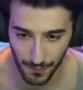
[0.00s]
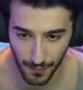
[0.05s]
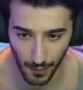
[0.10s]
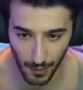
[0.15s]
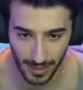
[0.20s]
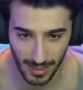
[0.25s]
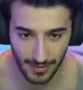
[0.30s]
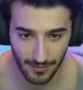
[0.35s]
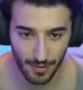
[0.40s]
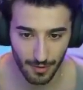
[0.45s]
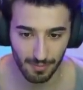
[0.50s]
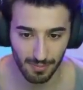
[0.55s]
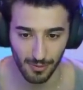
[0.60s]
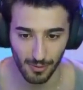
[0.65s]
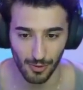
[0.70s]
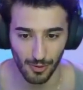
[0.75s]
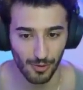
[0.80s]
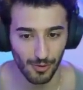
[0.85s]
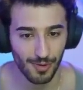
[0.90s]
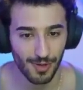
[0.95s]
for
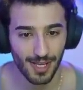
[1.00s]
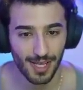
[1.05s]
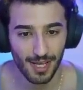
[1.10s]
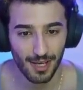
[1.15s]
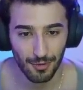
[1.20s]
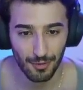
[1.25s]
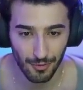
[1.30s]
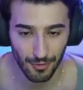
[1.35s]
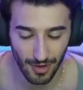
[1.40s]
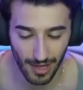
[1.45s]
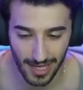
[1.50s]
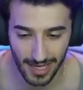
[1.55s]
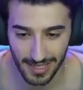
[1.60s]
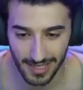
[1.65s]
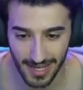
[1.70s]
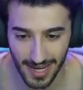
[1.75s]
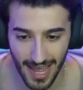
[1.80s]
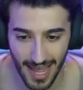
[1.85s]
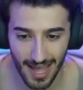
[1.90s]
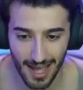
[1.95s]
Liverpool
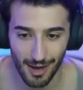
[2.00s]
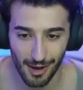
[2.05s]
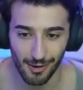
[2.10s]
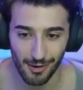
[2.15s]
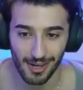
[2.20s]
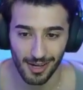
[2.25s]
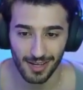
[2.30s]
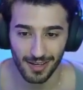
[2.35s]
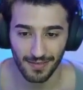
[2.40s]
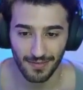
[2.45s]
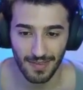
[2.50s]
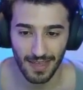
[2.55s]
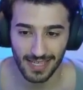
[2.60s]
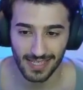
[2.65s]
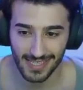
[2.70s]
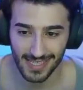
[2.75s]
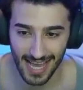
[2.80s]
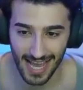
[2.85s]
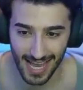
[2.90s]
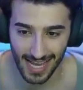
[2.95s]
right now.
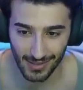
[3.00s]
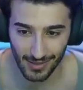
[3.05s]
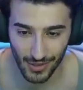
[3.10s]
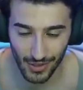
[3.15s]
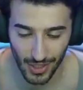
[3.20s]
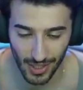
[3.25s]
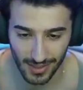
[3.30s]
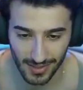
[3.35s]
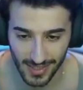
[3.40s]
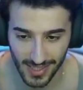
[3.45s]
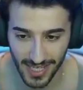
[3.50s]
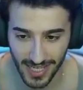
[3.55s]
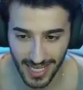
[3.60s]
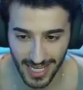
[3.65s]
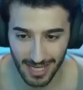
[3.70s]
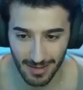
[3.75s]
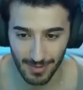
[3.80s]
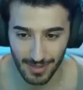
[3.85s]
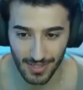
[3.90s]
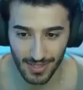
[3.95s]
This Ange
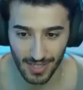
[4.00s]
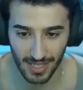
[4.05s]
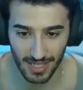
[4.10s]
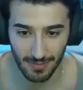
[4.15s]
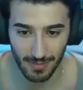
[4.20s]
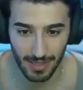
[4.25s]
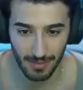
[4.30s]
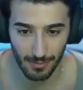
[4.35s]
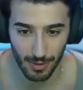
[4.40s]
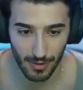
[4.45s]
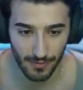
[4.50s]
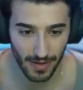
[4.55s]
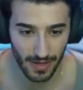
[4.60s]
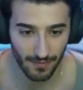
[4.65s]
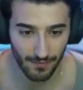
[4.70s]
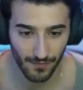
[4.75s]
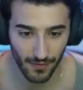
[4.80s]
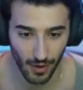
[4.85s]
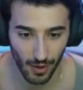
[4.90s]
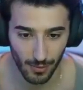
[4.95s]
team is going to be
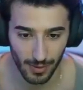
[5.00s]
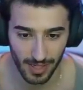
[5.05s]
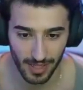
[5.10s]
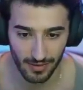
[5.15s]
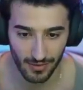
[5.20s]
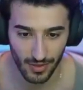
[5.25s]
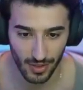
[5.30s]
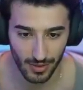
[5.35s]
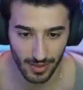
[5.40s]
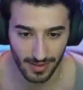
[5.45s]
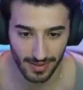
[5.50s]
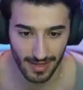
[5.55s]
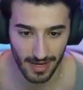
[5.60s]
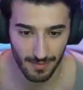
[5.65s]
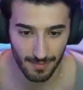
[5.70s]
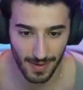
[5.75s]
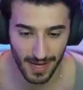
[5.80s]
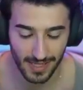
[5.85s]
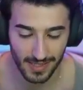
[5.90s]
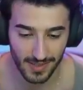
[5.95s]
moving forward and doing
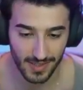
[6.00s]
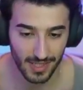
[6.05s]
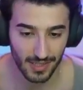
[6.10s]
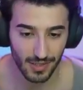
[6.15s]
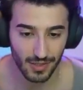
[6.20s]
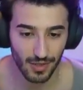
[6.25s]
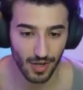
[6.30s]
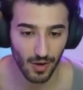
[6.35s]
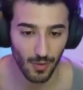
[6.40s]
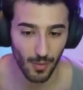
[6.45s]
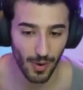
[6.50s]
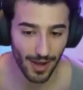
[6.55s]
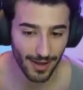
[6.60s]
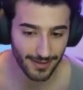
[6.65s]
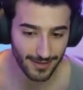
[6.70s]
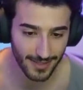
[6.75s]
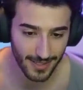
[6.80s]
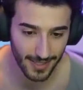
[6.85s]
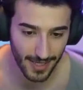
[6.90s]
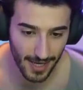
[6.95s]
their best. And you know
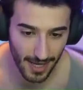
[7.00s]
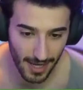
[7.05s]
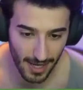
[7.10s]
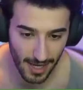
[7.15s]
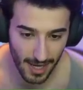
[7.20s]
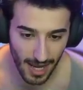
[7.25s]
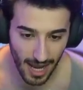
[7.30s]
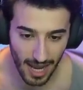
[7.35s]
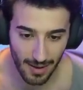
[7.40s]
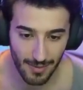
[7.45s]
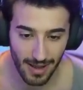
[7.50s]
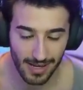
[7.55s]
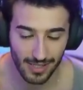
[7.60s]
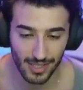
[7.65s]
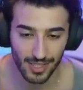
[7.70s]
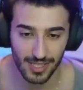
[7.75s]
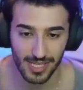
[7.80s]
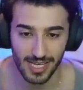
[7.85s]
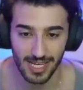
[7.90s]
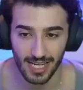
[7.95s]
what? I'm
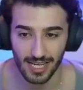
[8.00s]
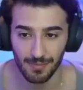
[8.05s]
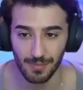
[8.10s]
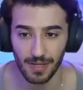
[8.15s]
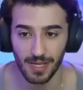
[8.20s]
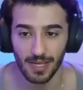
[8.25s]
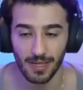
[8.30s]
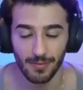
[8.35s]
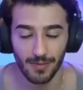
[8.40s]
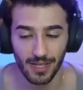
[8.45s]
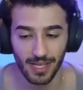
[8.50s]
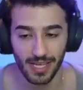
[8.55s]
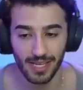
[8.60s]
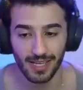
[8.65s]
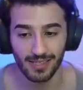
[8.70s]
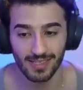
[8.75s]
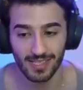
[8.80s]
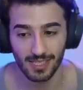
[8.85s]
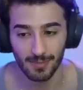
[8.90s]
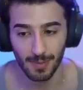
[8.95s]
actually going to be
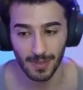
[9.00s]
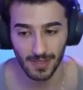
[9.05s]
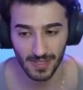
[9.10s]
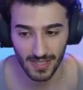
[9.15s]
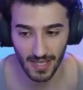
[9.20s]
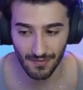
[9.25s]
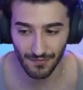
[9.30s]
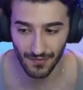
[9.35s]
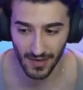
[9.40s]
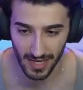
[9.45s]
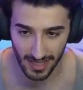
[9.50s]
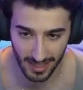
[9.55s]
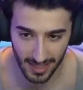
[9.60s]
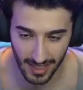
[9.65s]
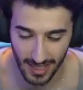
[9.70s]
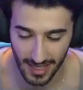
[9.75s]
giving specific